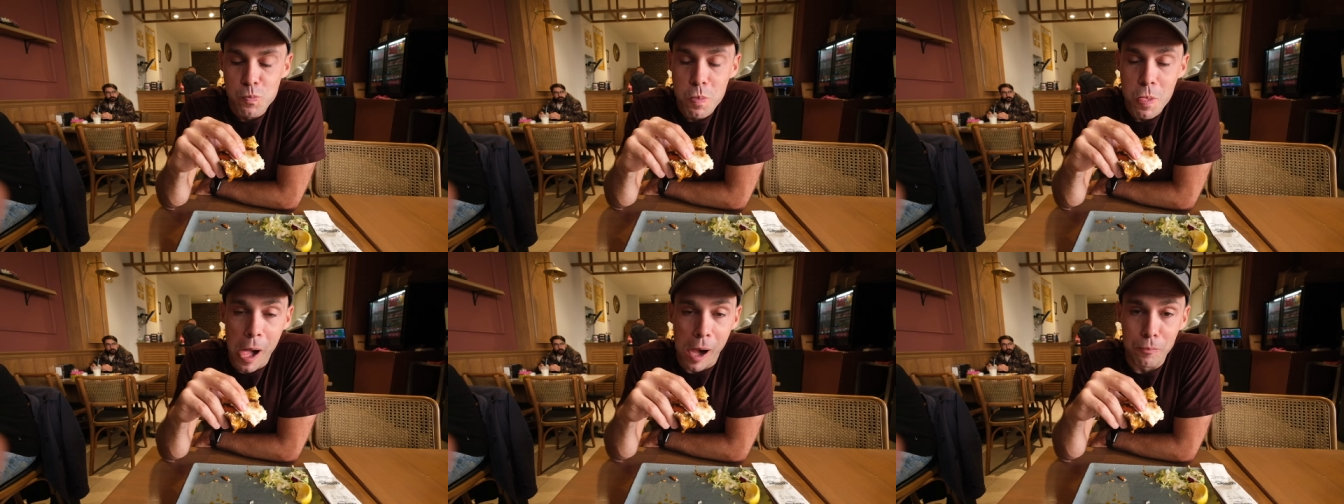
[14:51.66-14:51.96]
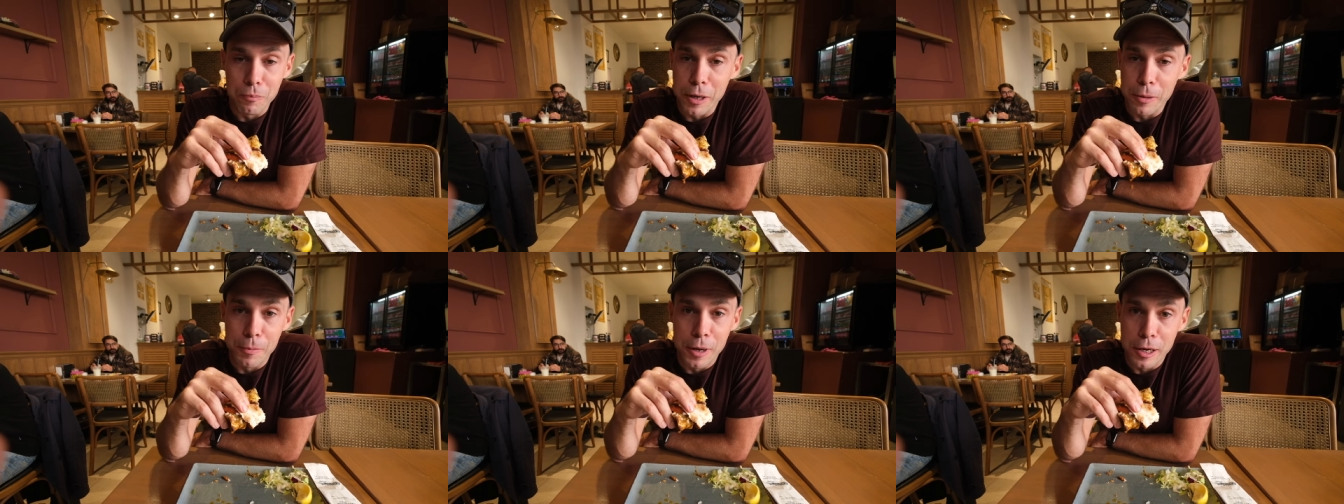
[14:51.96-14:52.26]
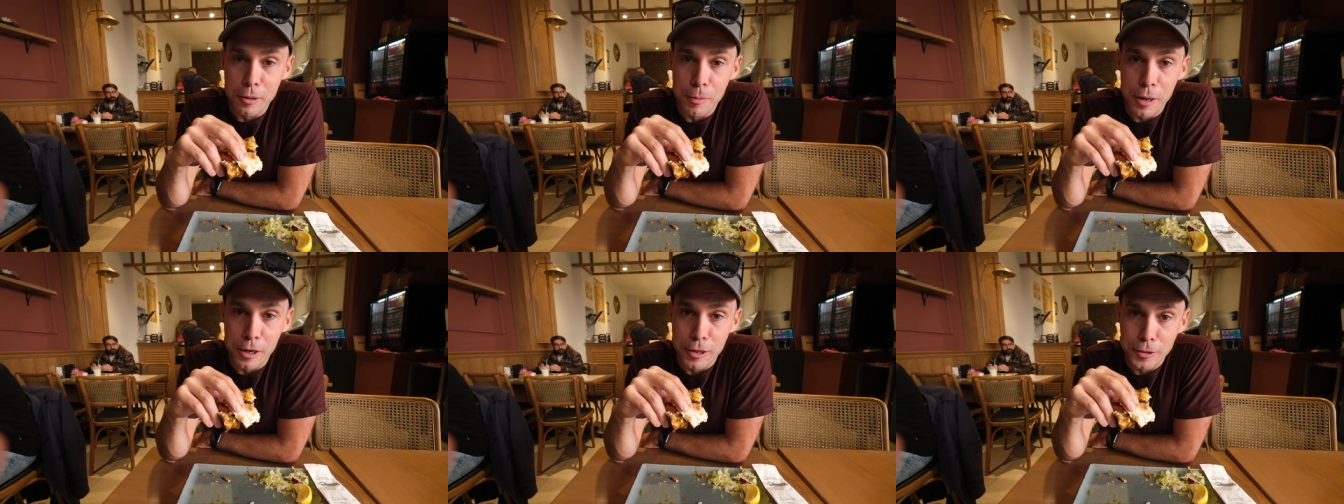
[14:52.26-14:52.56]
I'm not
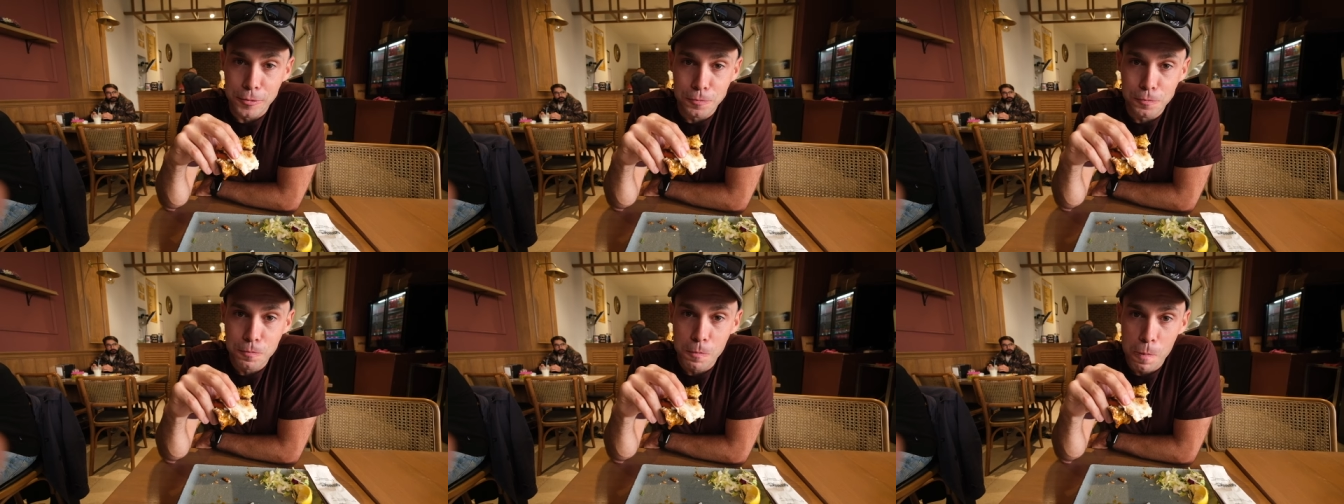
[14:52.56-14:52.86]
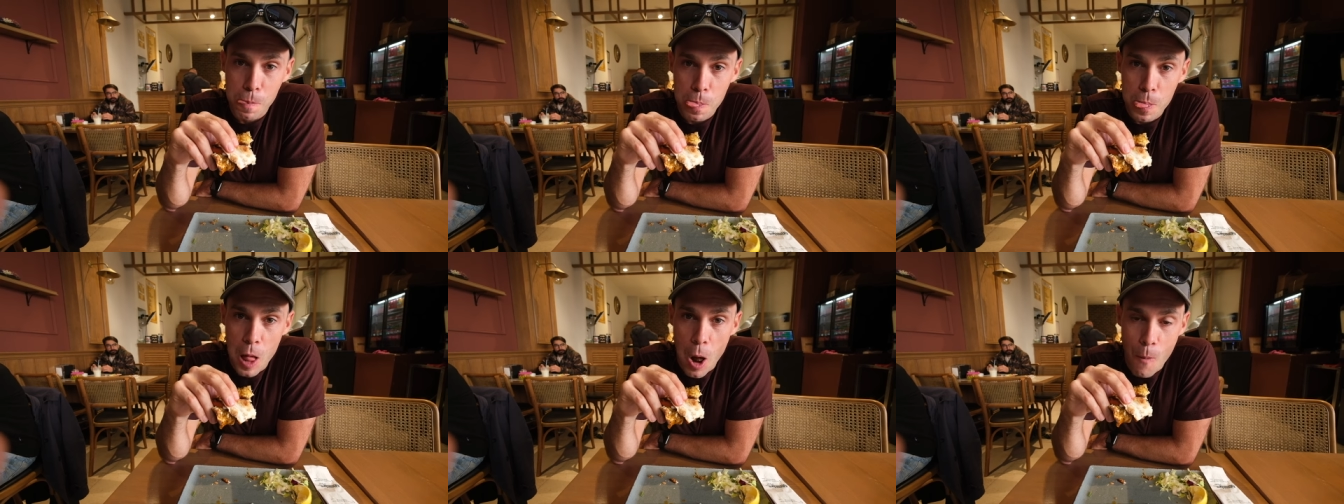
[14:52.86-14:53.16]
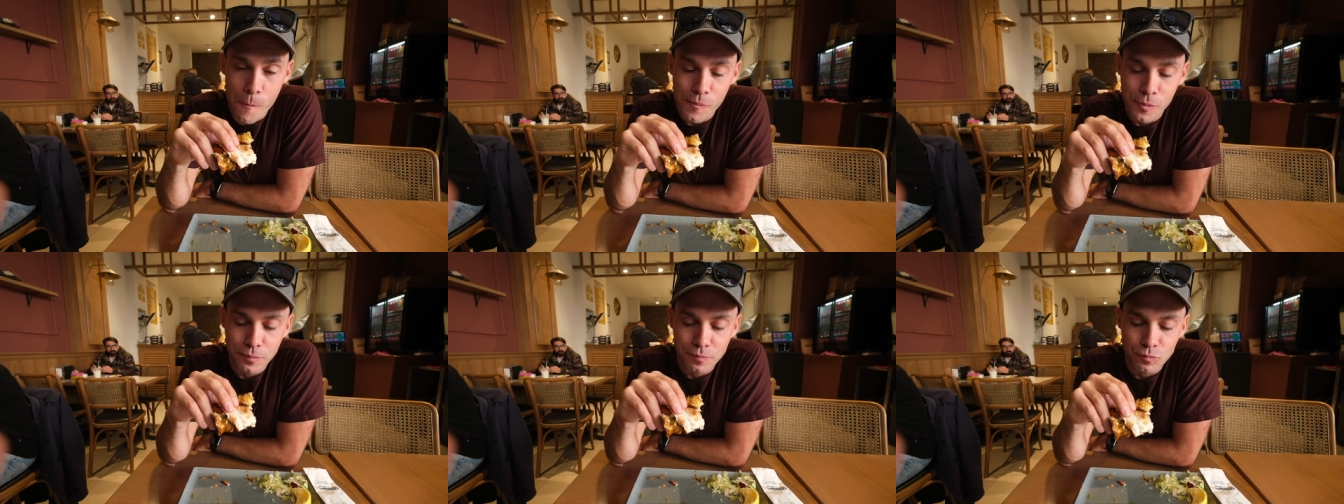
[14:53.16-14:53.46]
mad about
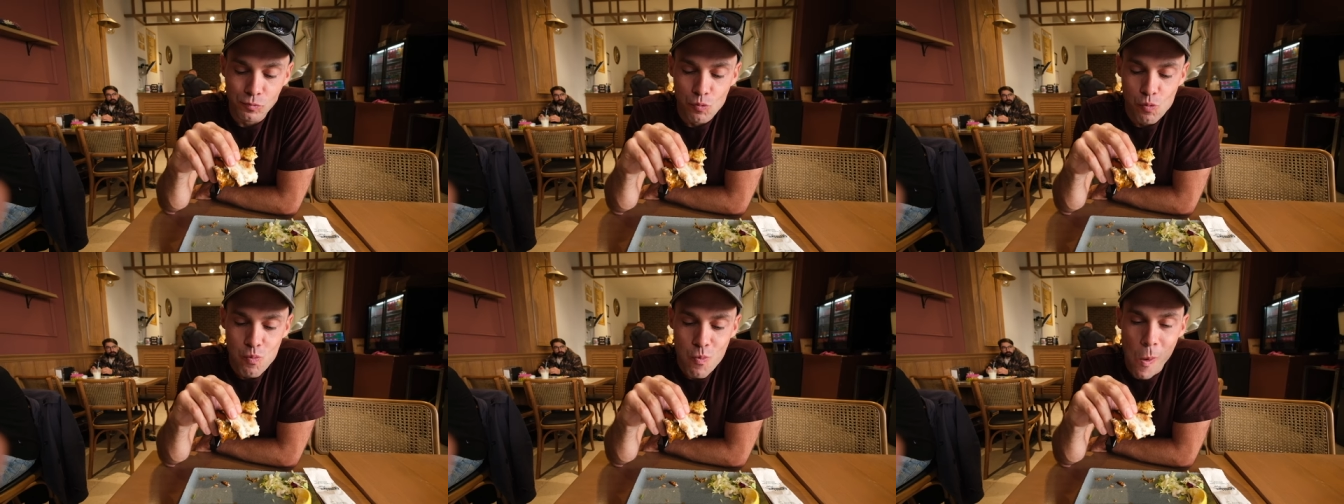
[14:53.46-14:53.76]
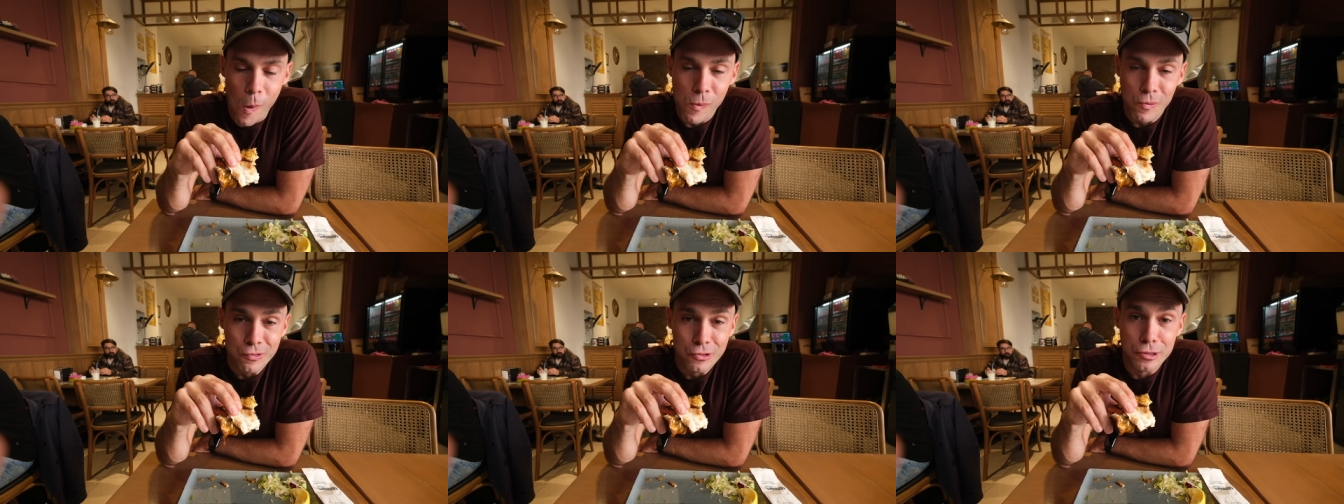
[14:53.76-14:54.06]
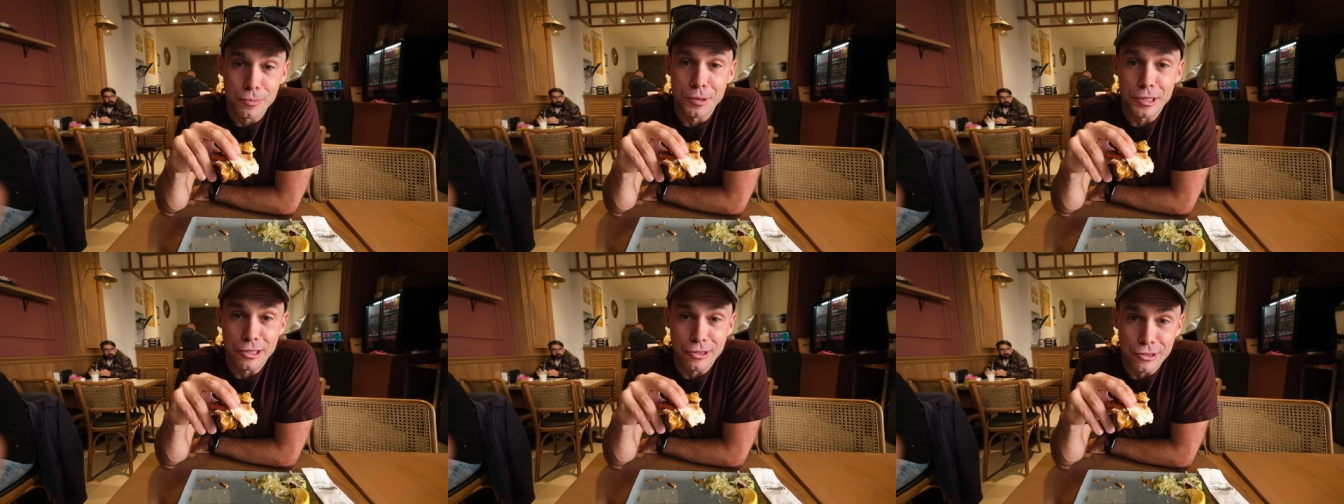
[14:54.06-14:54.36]
it.
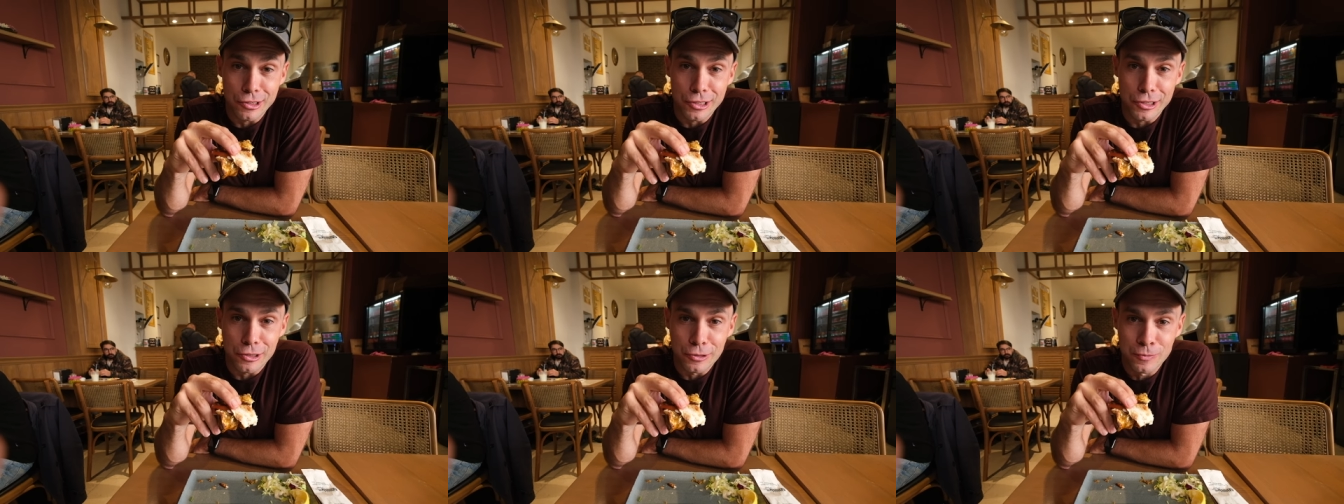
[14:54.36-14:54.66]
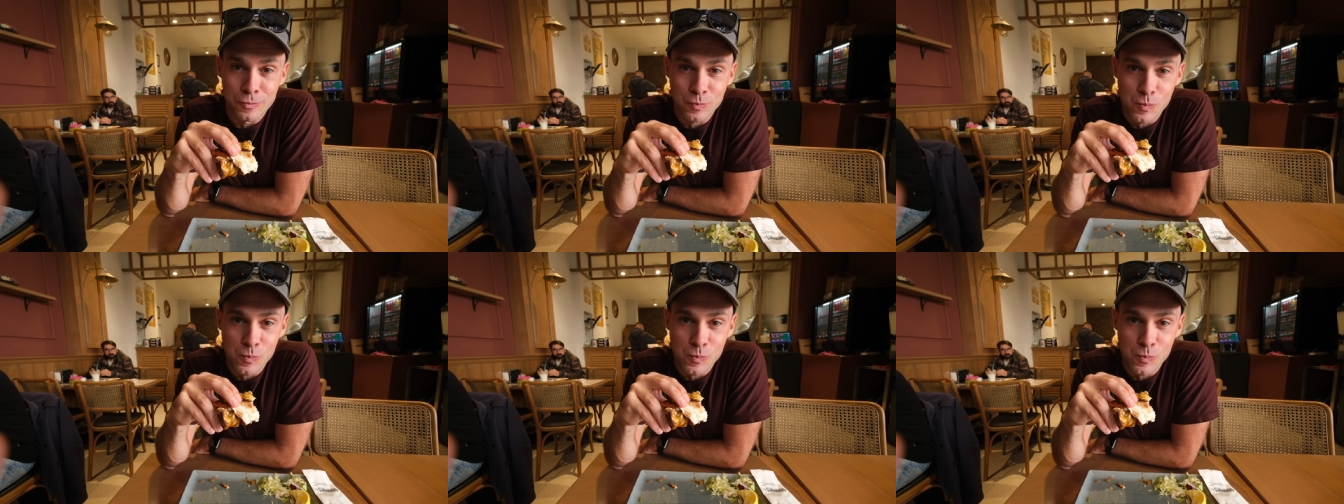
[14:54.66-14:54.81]
to be clear.